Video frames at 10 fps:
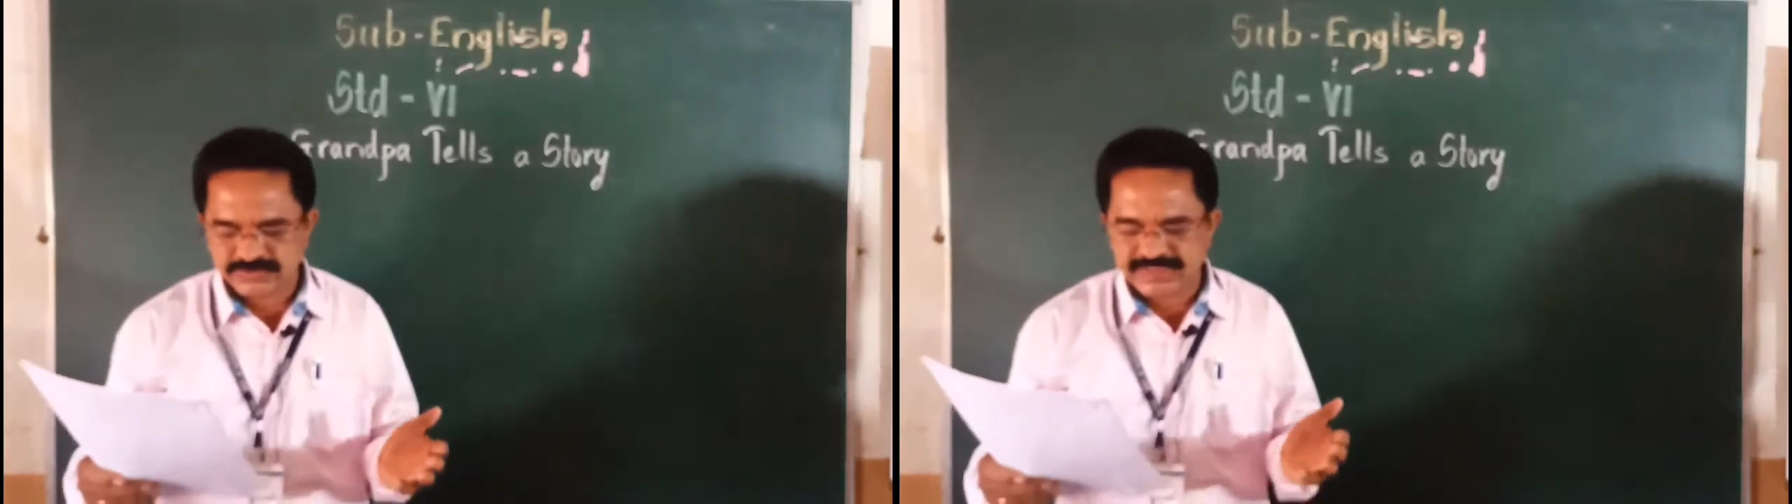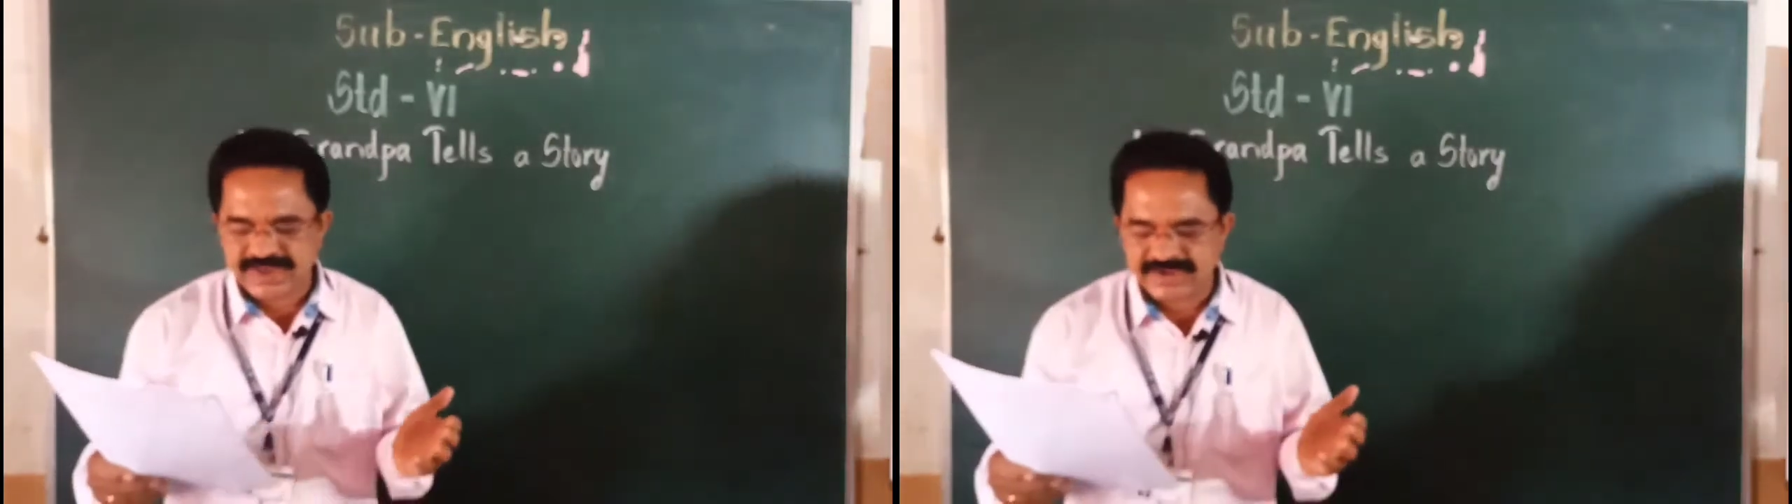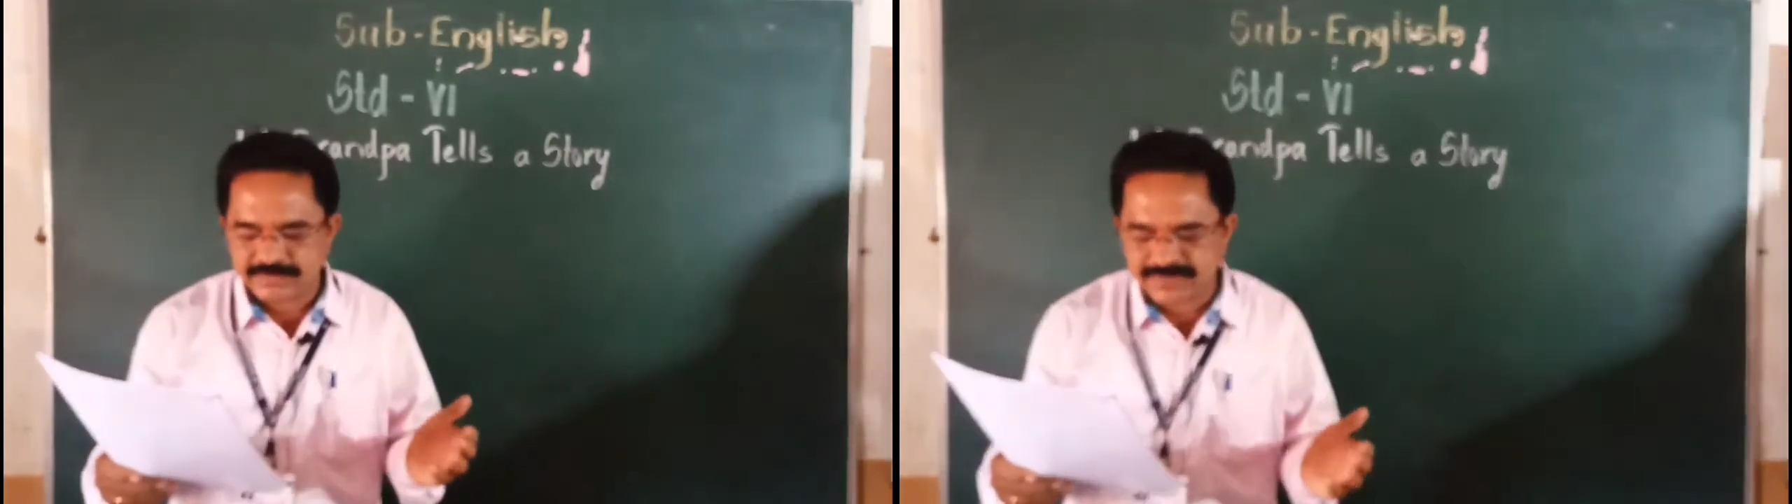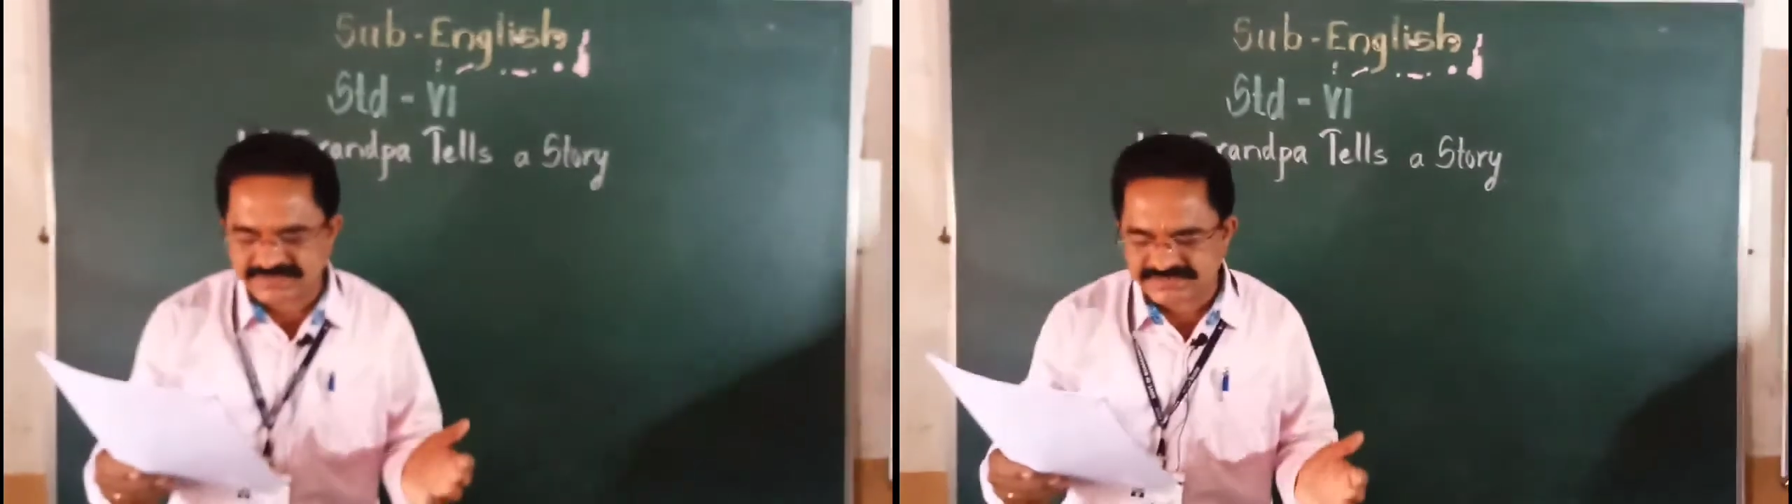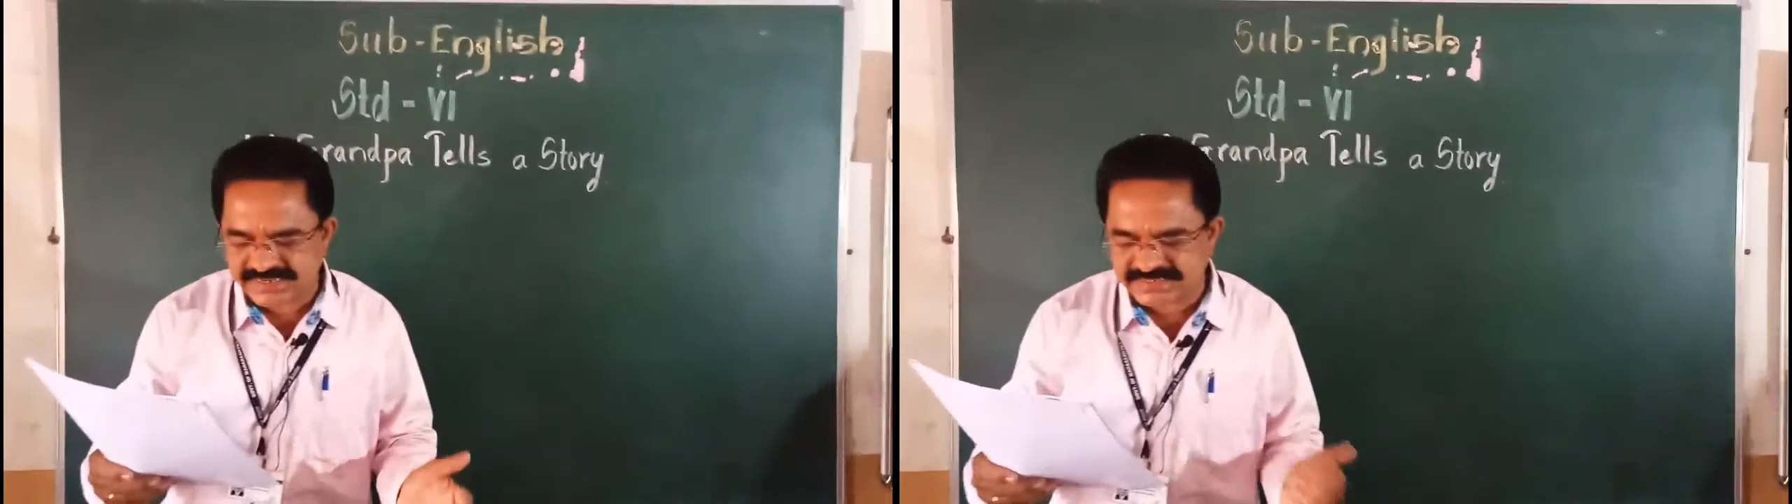Grandpa
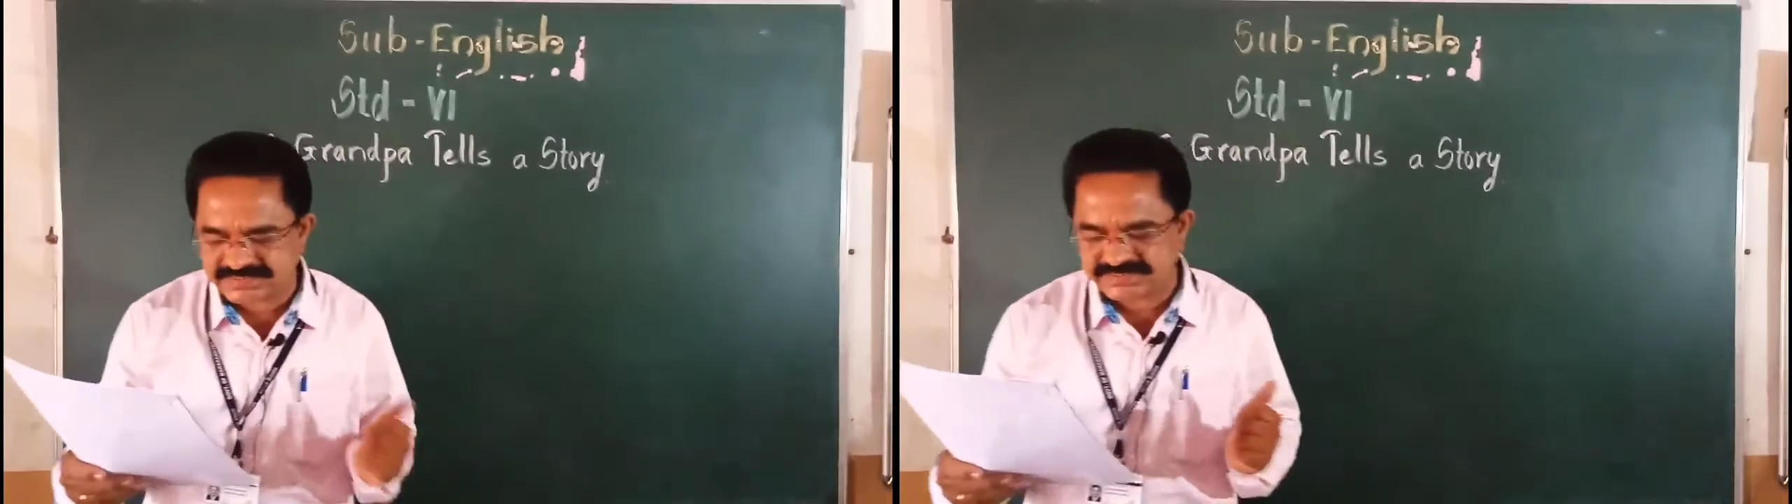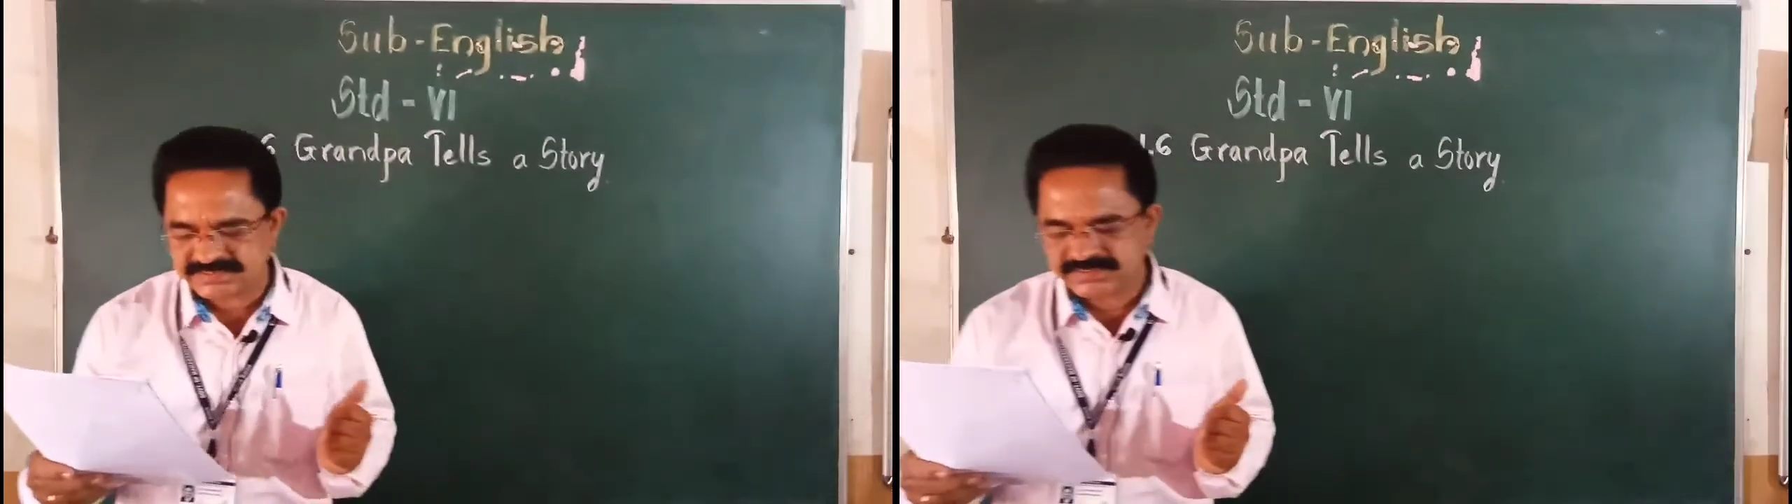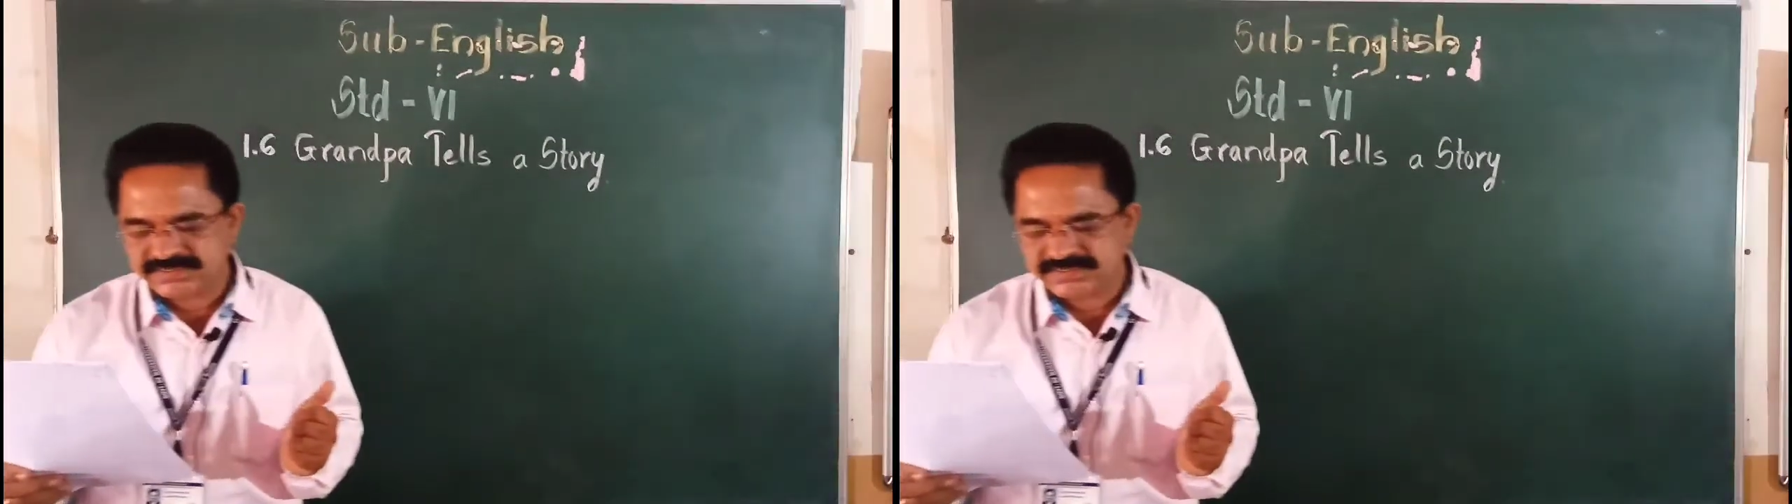says,